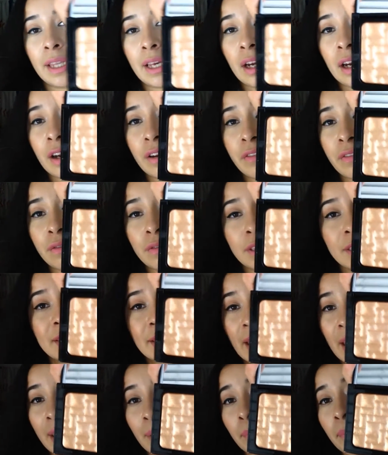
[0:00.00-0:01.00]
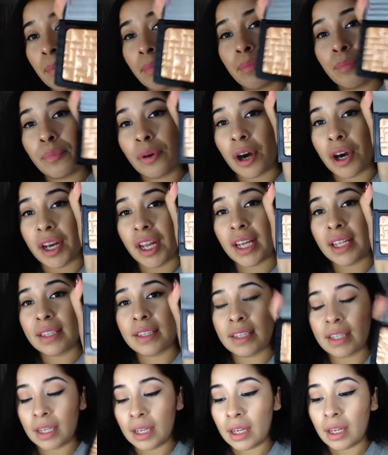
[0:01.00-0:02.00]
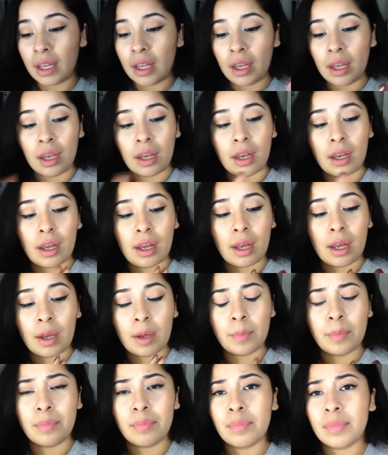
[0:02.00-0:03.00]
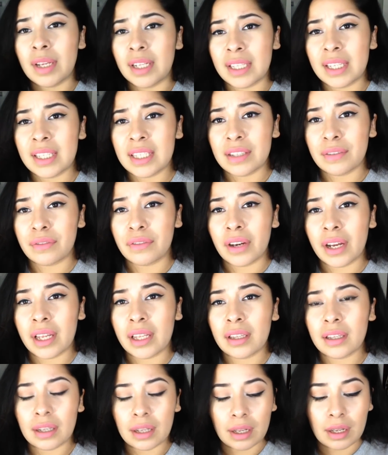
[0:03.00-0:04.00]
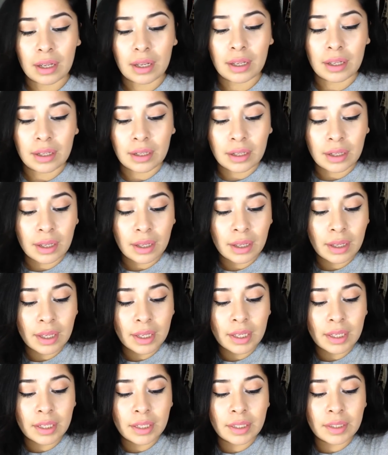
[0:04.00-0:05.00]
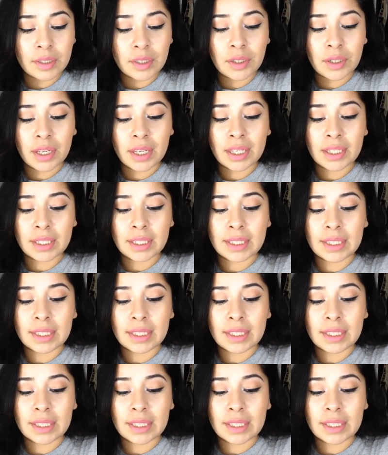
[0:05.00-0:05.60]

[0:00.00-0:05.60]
they are the same product, nothing different. As you can